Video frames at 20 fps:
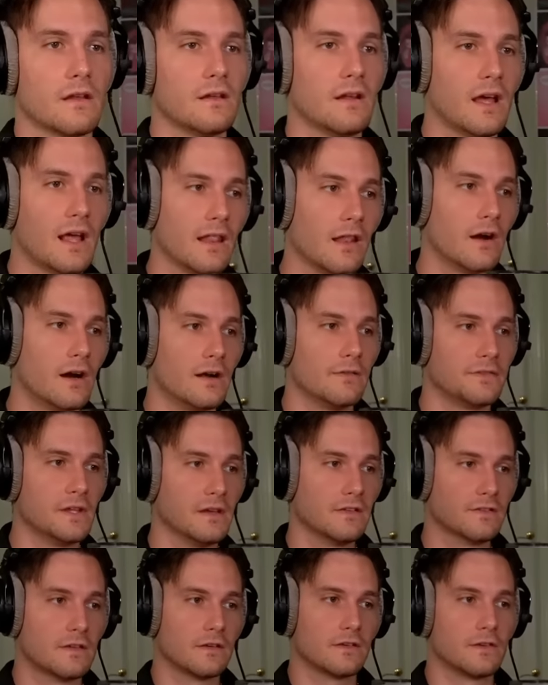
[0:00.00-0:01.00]
Alert,
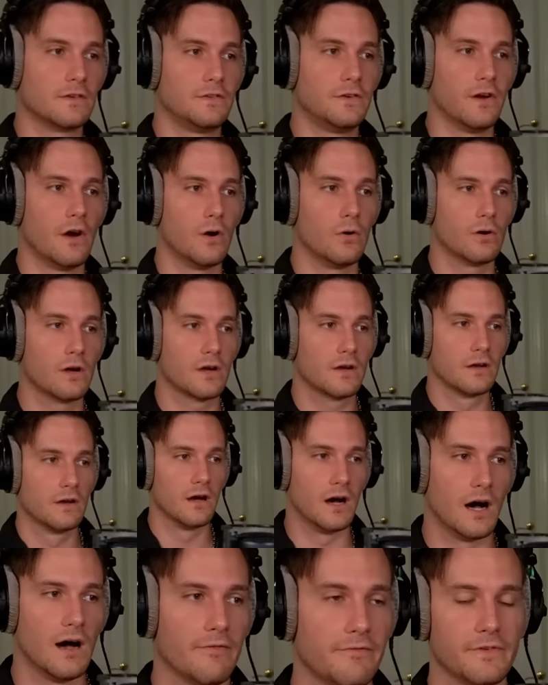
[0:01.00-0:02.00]
this is a joke.
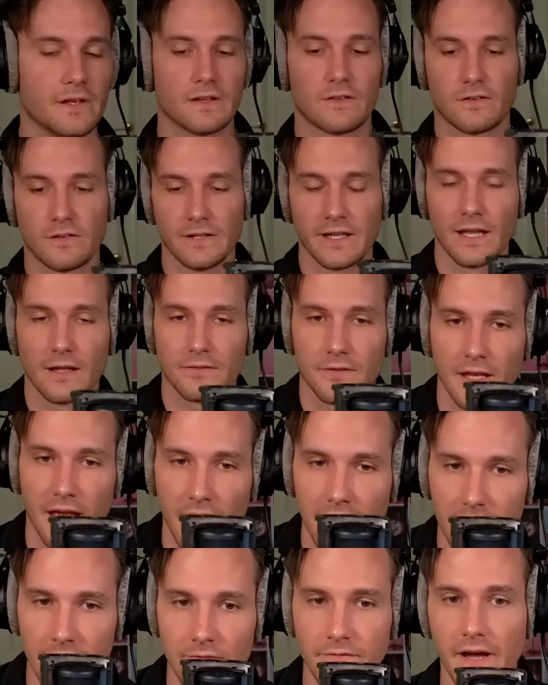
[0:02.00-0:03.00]
Obviously get the
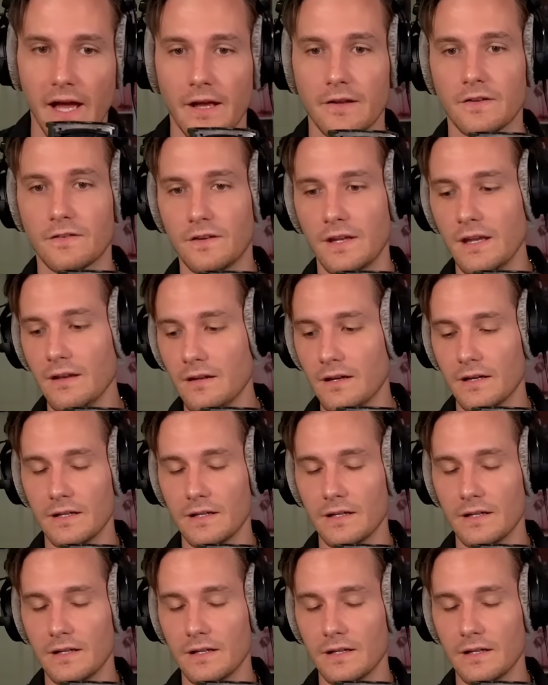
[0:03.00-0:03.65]
heckin' vaccine.